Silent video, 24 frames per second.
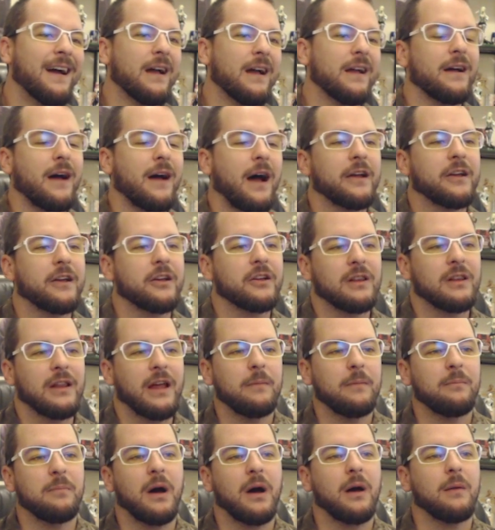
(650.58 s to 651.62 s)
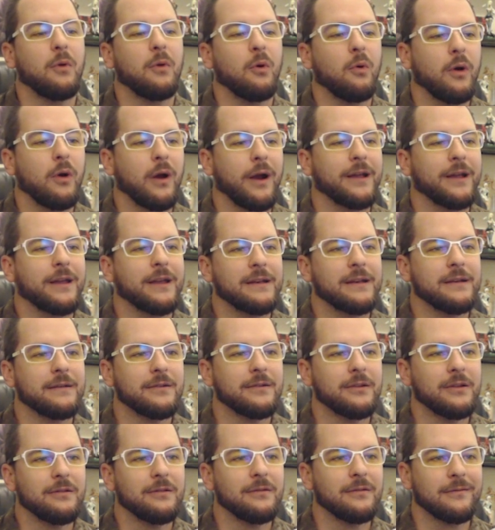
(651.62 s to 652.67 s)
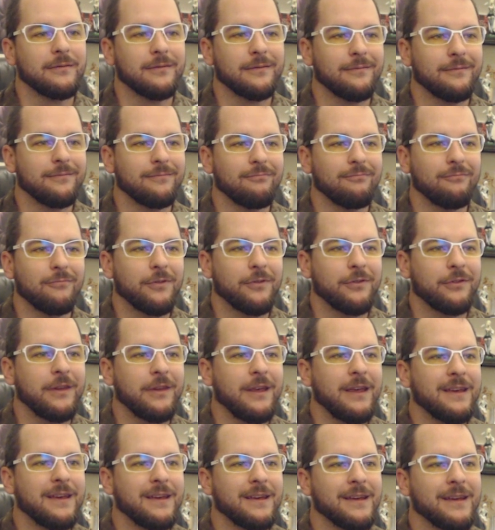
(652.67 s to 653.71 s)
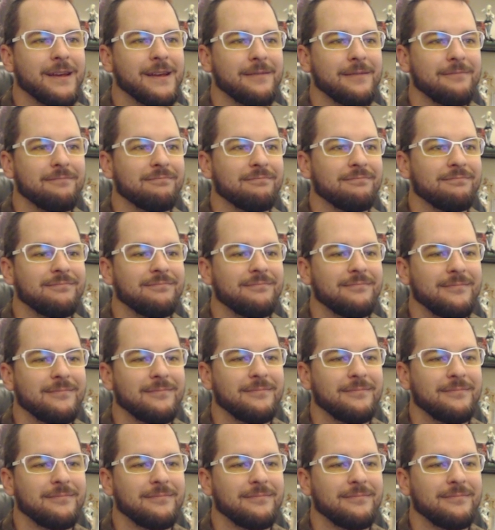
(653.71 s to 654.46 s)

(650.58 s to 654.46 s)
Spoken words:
Yeah, I could light bomb, or I could sit in